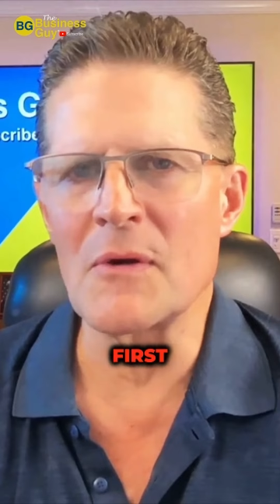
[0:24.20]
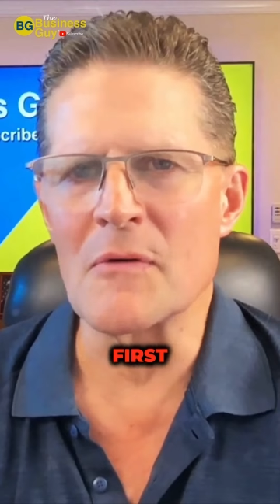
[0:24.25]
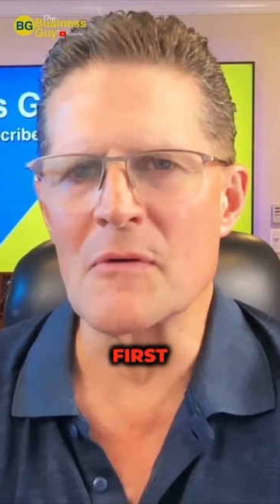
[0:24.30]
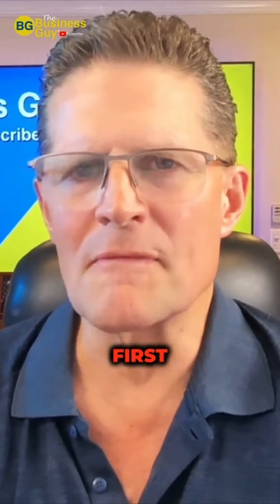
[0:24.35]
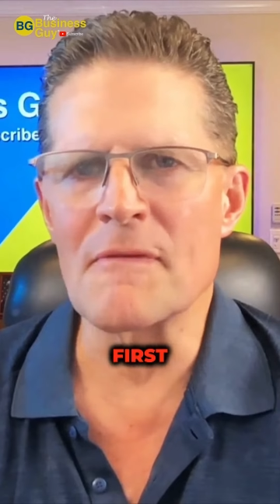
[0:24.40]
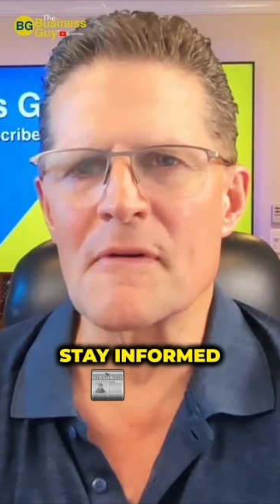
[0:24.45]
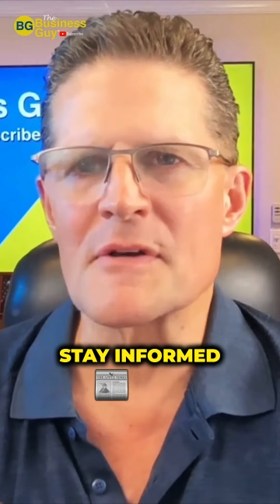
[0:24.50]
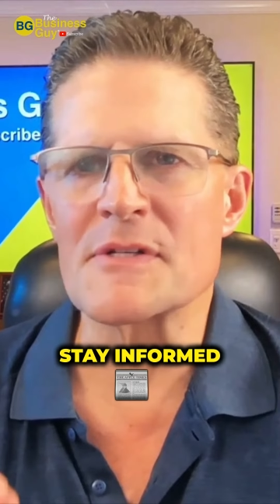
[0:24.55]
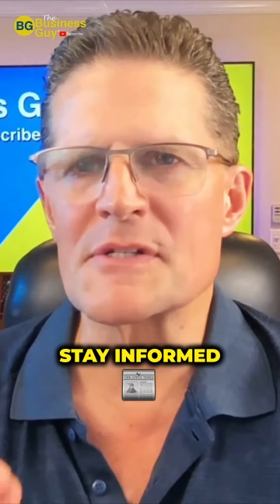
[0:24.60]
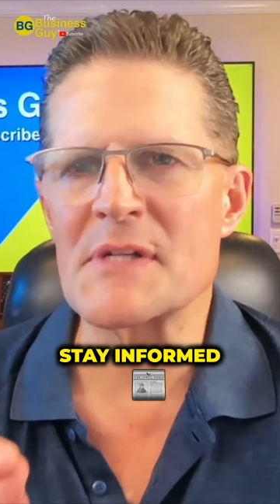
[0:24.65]

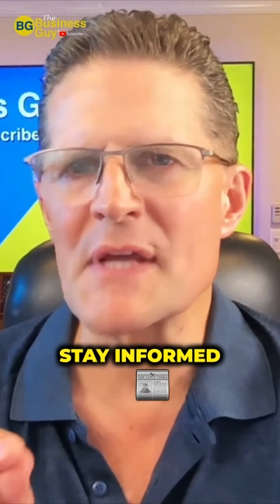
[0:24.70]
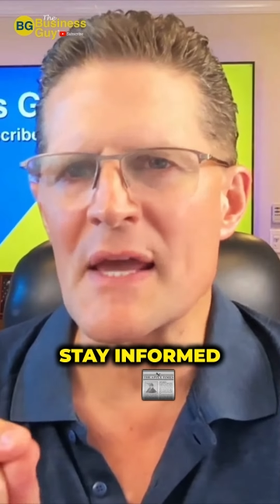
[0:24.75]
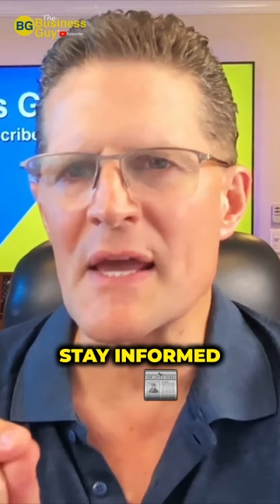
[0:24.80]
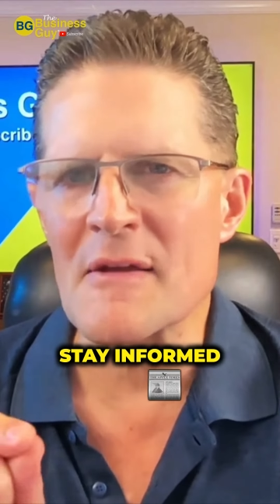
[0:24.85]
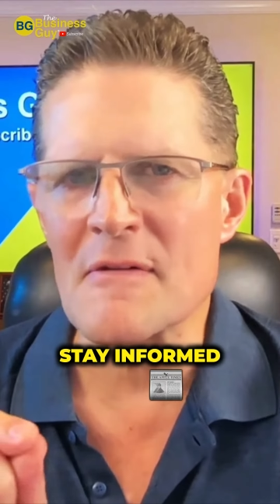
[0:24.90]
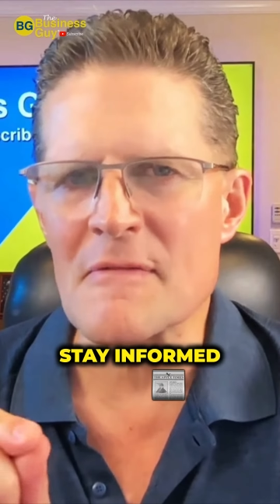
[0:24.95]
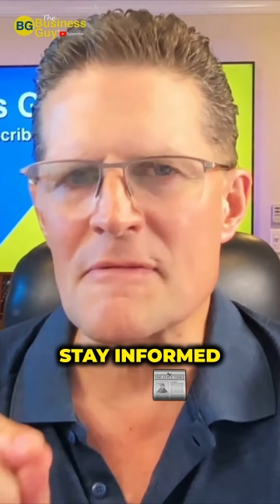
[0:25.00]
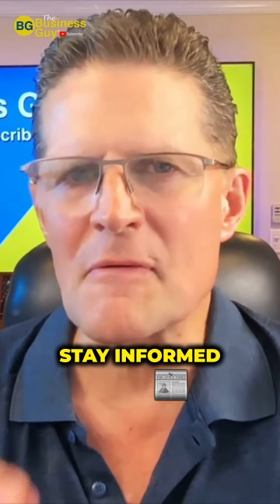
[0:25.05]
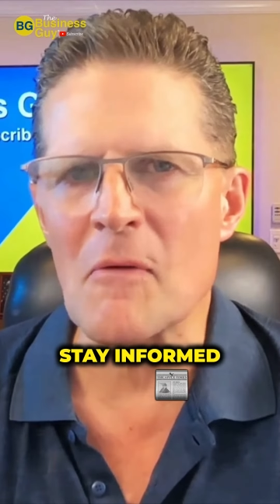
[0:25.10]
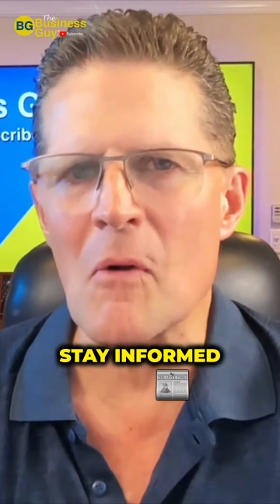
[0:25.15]
First, stay
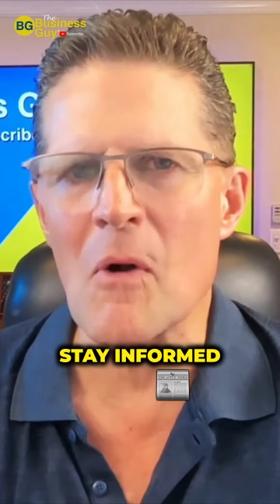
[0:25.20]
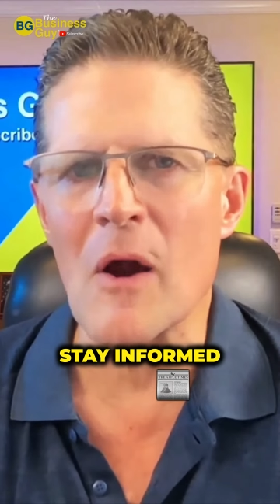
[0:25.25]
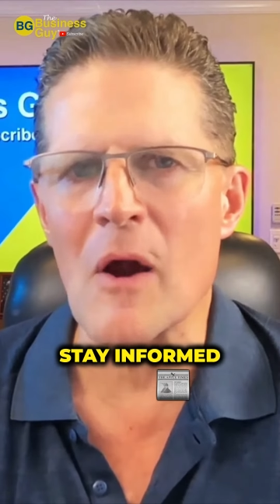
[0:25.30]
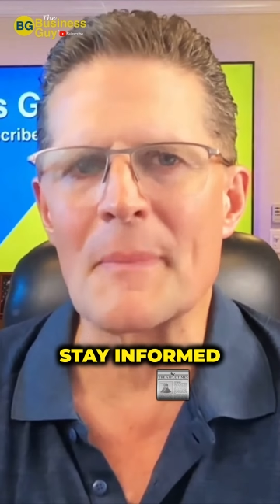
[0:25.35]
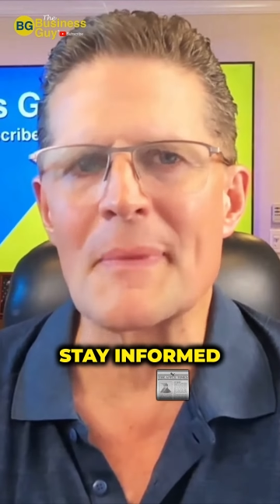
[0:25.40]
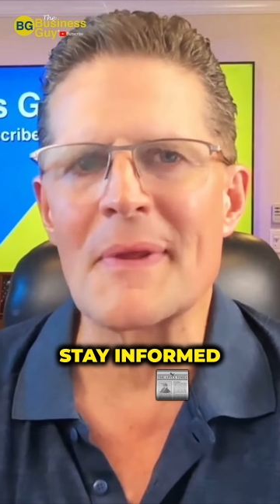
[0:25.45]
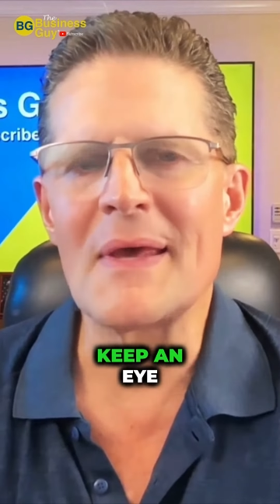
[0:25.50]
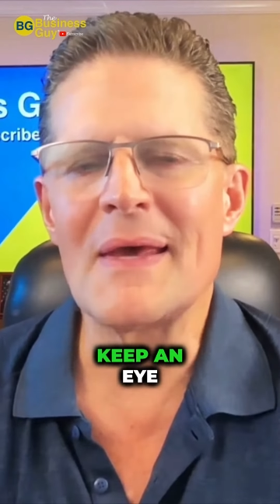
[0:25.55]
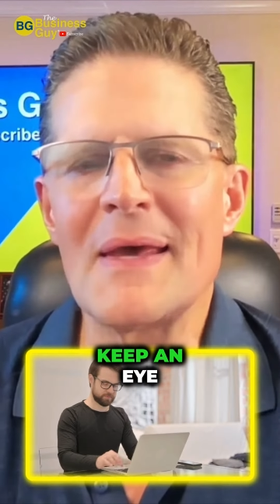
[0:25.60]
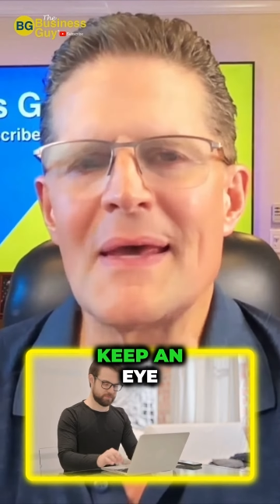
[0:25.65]

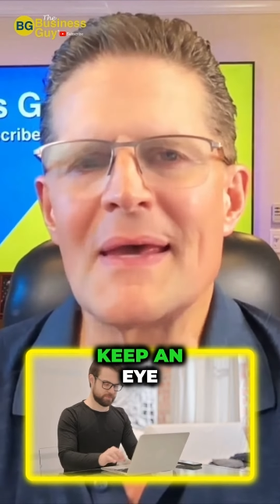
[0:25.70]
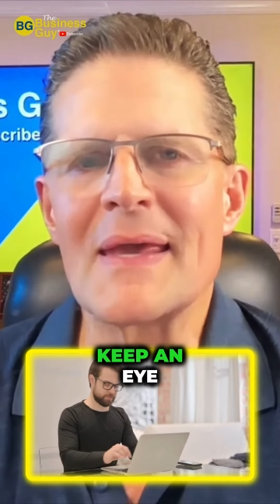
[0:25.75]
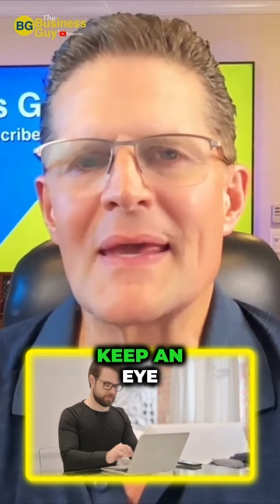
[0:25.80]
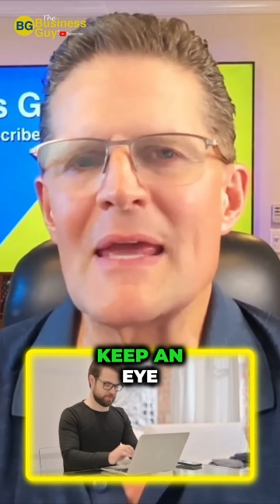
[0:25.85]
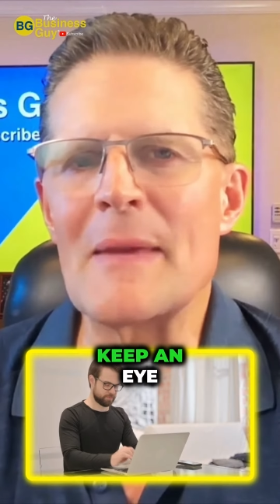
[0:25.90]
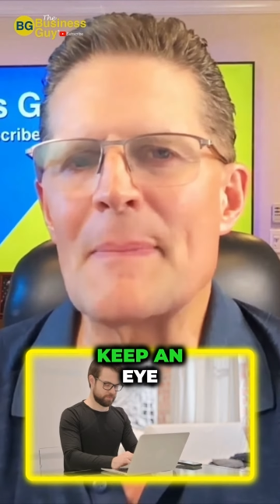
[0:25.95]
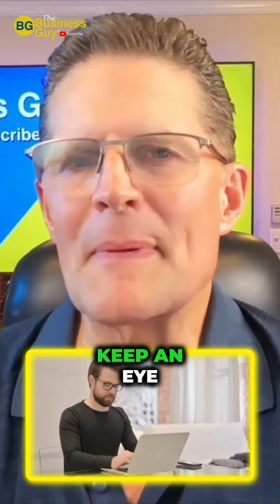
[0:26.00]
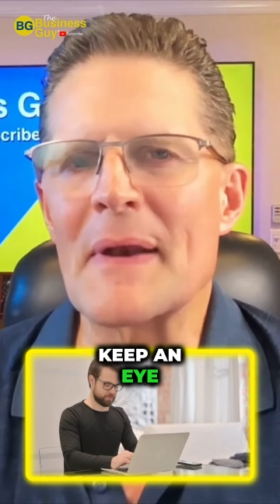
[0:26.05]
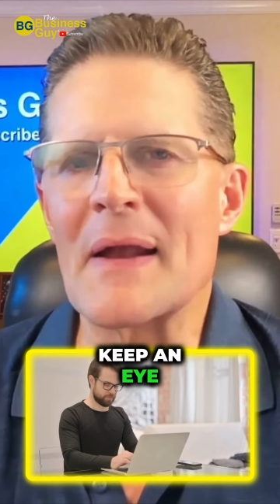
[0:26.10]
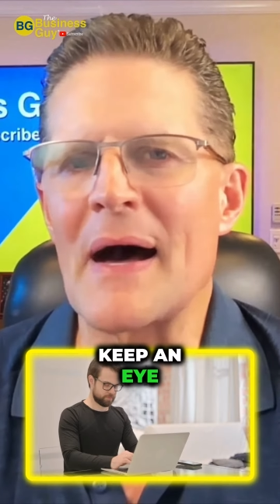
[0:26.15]
informed
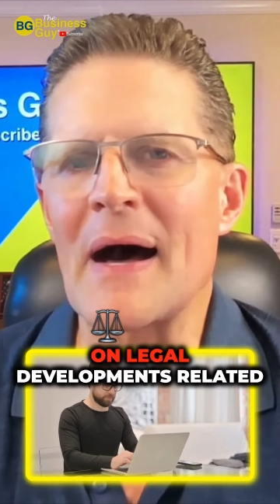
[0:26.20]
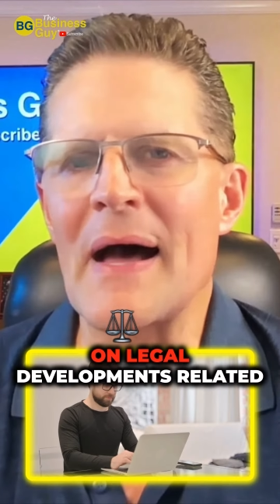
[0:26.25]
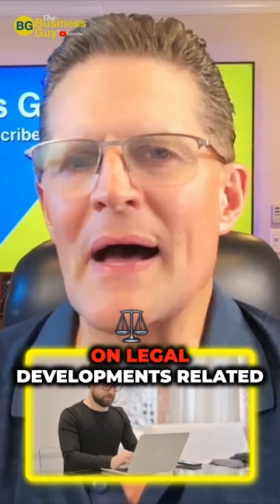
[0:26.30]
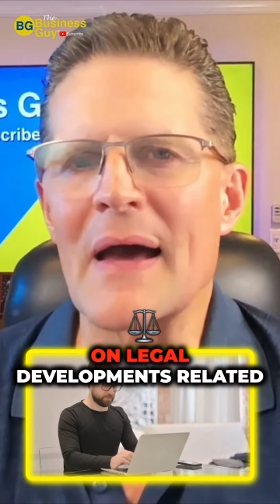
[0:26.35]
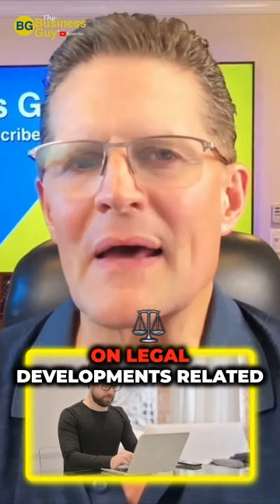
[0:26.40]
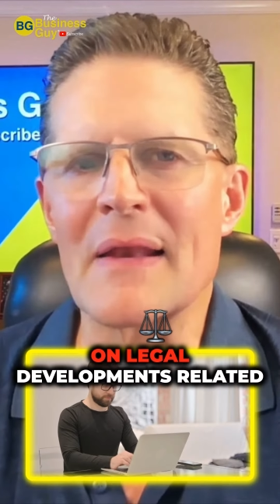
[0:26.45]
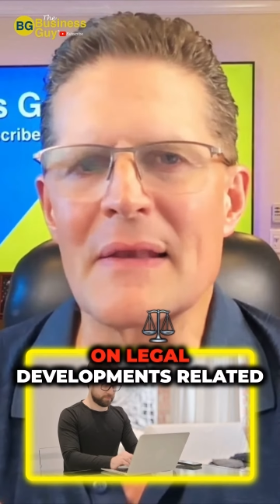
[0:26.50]
Keep an eye